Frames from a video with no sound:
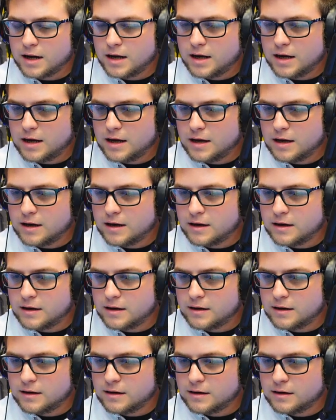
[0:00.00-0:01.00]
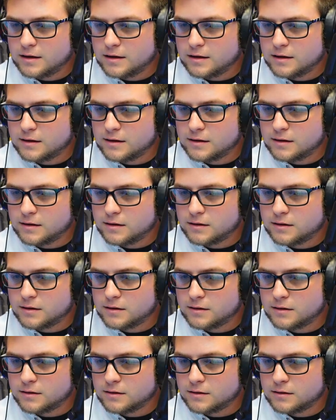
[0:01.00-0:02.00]

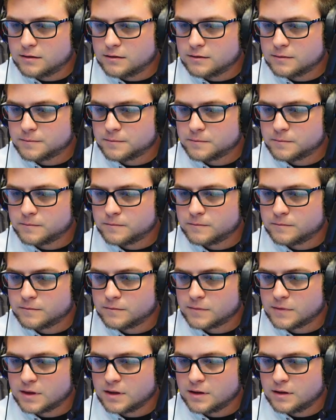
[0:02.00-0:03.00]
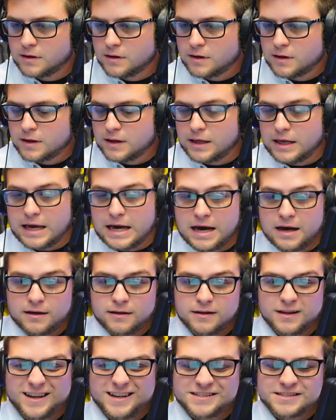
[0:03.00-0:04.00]
Uh yeah,
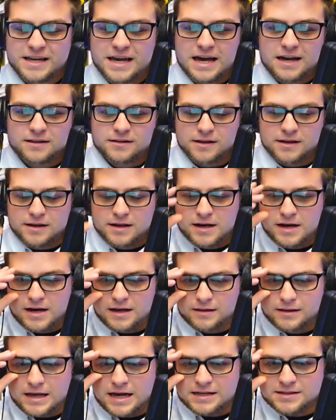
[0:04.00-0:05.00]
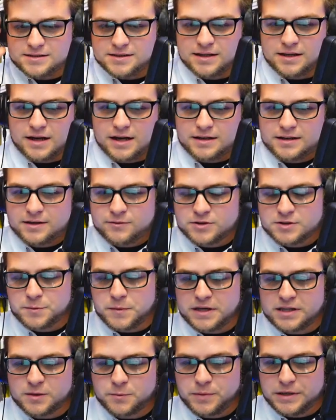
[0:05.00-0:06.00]
exactly. Uh, last thing I did was
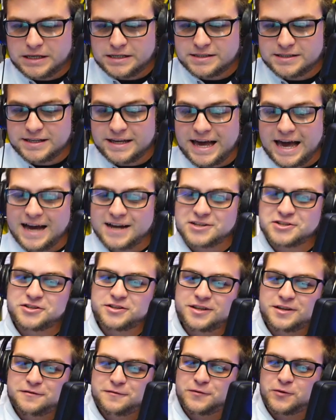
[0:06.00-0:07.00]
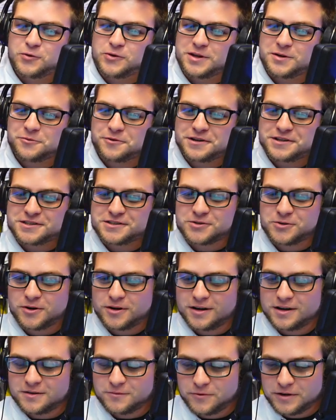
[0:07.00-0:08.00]
make the PC actually fully
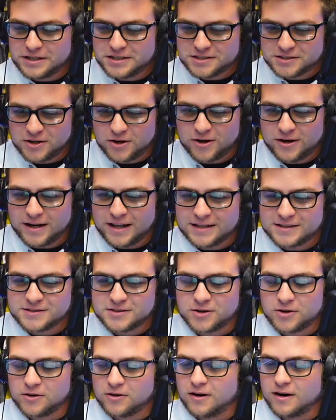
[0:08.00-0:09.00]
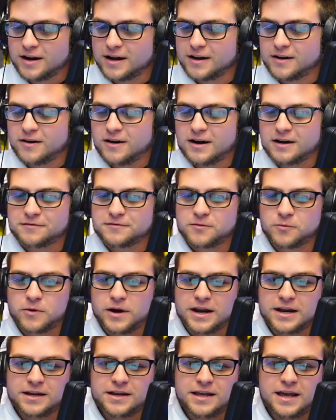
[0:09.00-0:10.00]
restart, restart, and turn on and off.
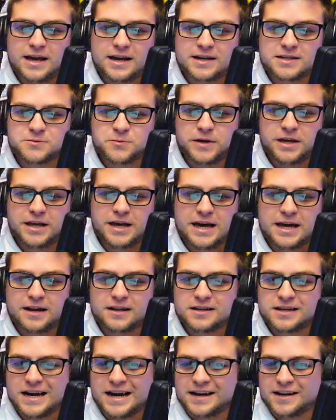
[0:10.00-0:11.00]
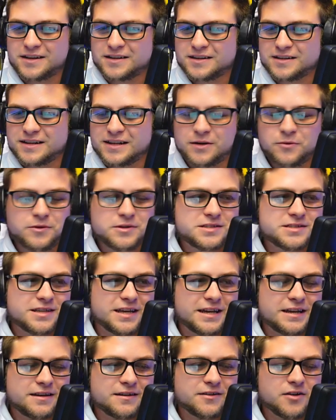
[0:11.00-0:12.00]
Right? Yeah, because we had it kind of. It was
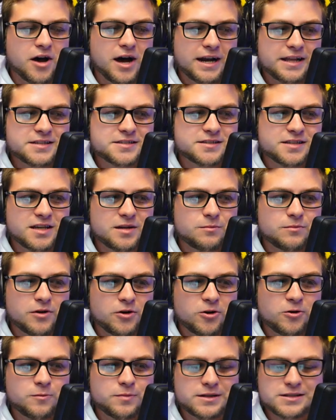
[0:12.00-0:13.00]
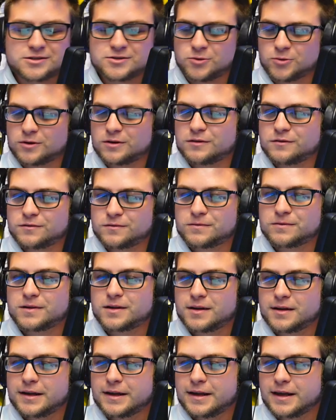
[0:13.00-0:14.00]
like not a sleep mode, but sort of
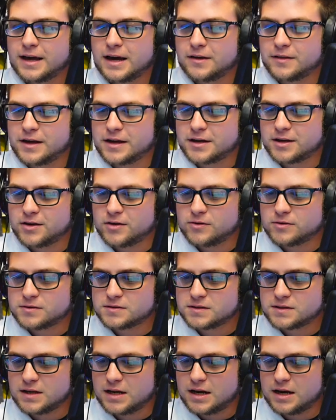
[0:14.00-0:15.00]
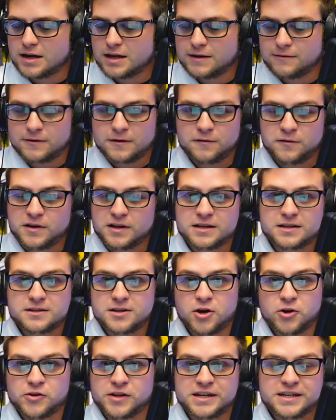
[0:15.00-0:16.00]
how that goes. Uh, even if you
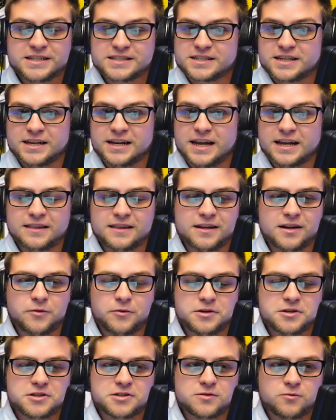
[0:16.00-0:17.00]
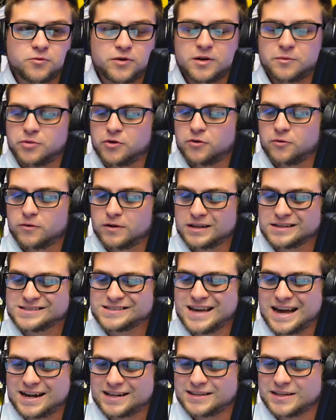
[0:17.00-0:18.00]
totally disconnected, it would just reboot
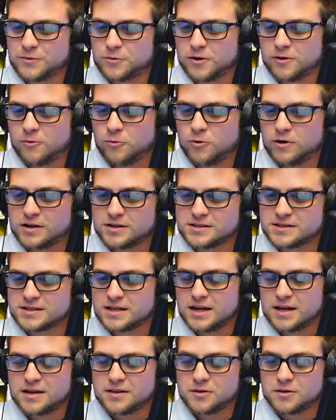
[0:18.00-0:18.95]
exactly where it was.